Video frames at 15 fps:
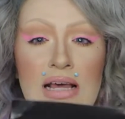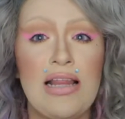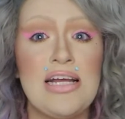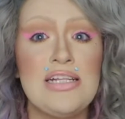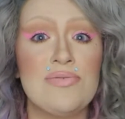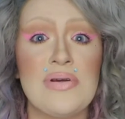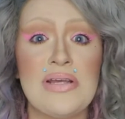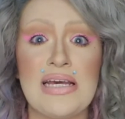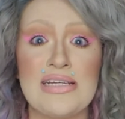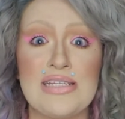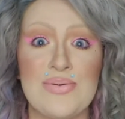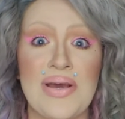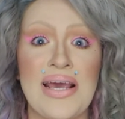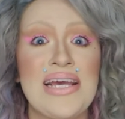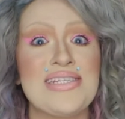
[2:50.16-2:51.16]
That's really
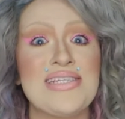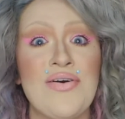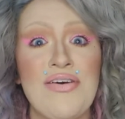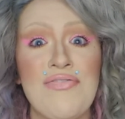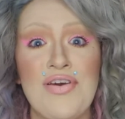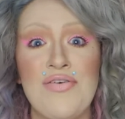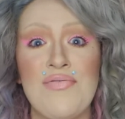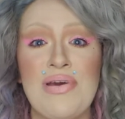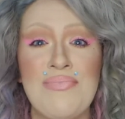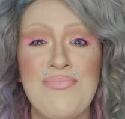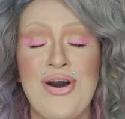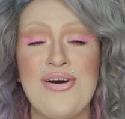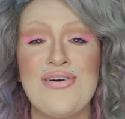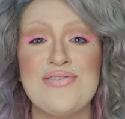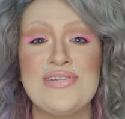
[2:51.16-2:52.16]
sweet. So if you
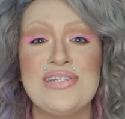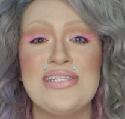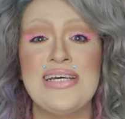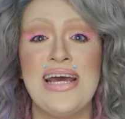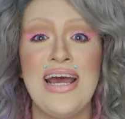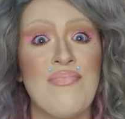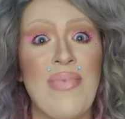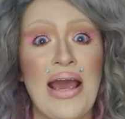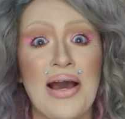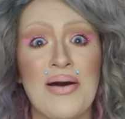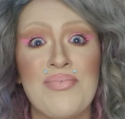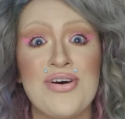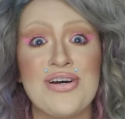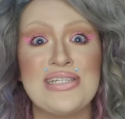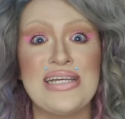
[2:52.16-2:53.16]
repost of
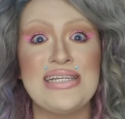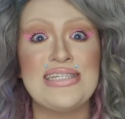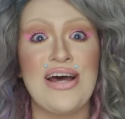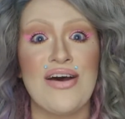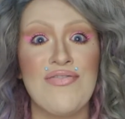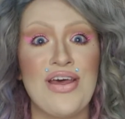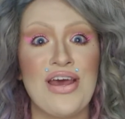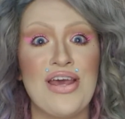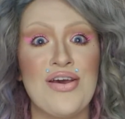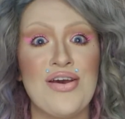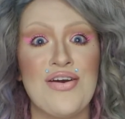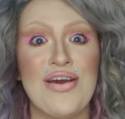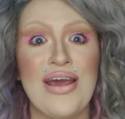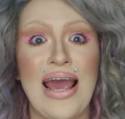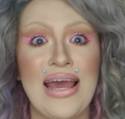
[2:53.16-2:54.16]
makeup looks and stuff that you
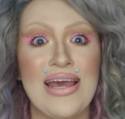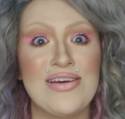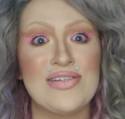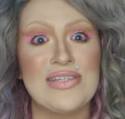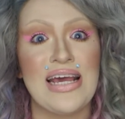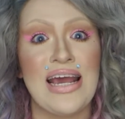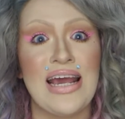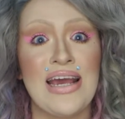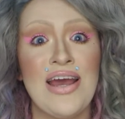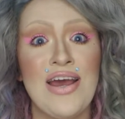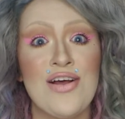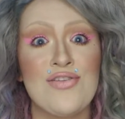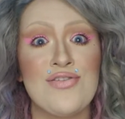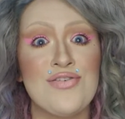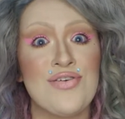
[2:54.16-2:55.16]
create using
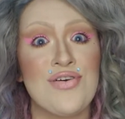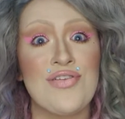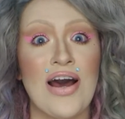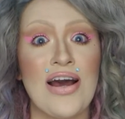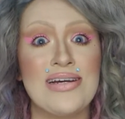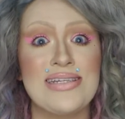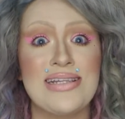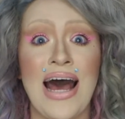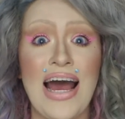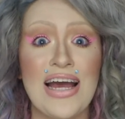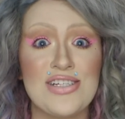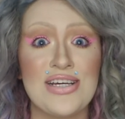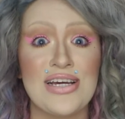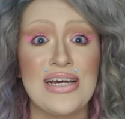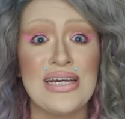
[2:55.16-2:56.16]
Lulu Luxe
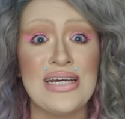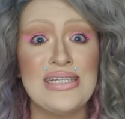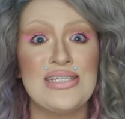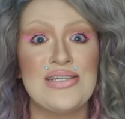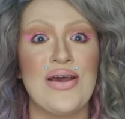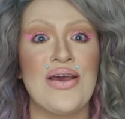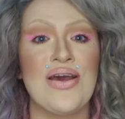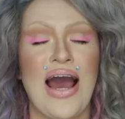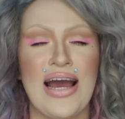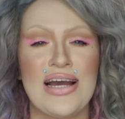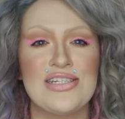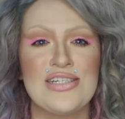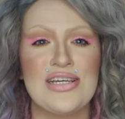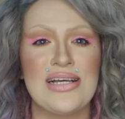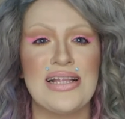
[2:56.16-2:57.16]
Lashes, so you
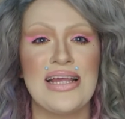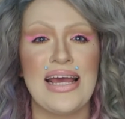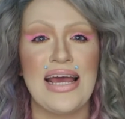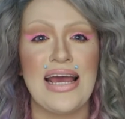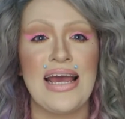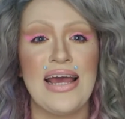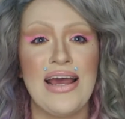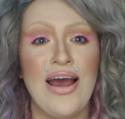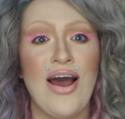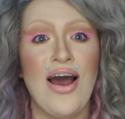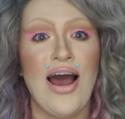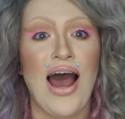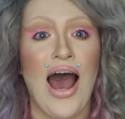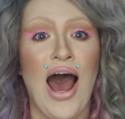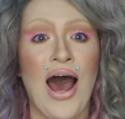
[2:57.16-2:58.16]
actually
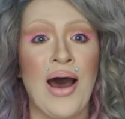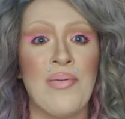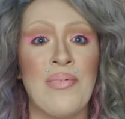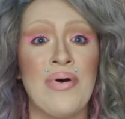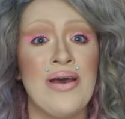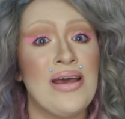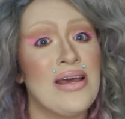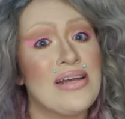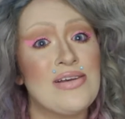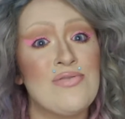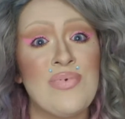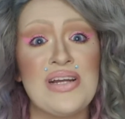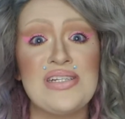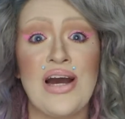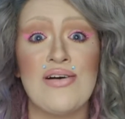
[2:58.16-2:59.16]

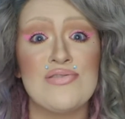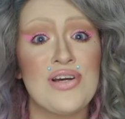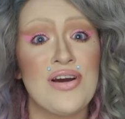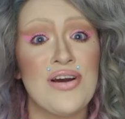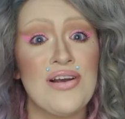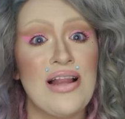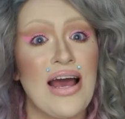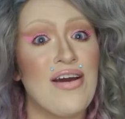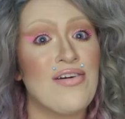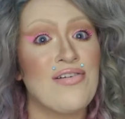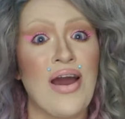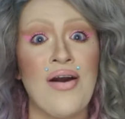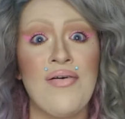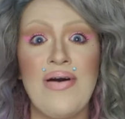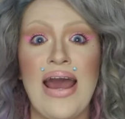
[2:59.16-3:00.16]
reach out to her, let her
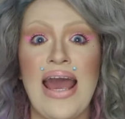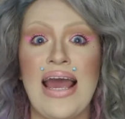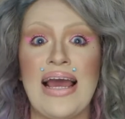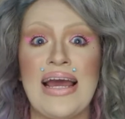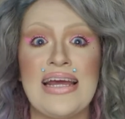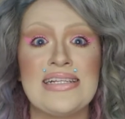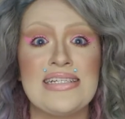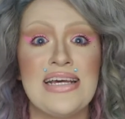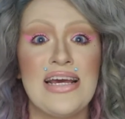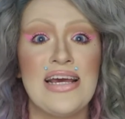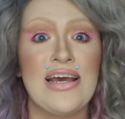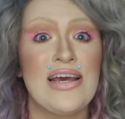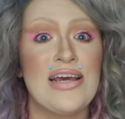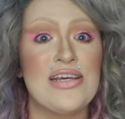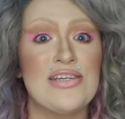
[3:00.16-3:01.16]
know, and
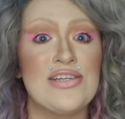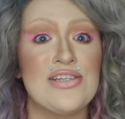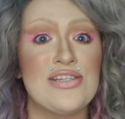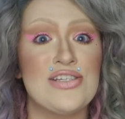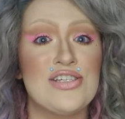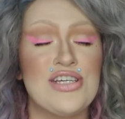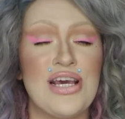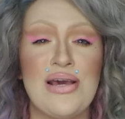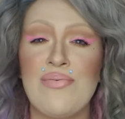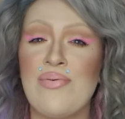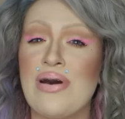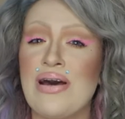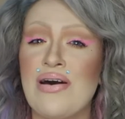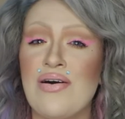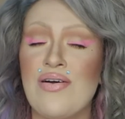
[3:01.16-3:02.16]
she
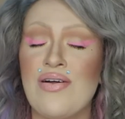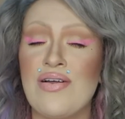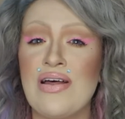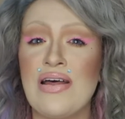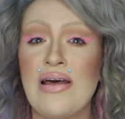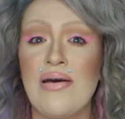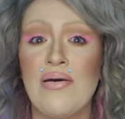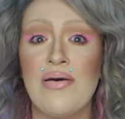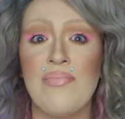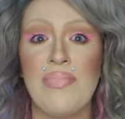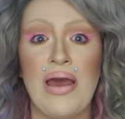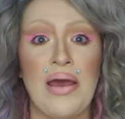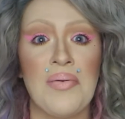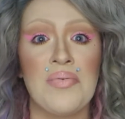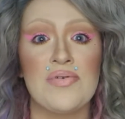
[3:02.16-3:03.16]
will
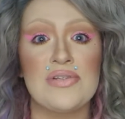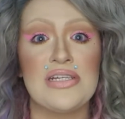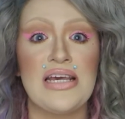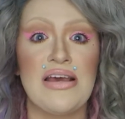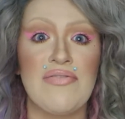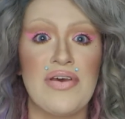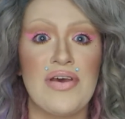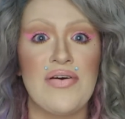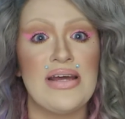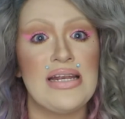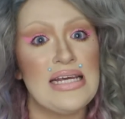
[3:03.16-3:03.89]
be able to give you a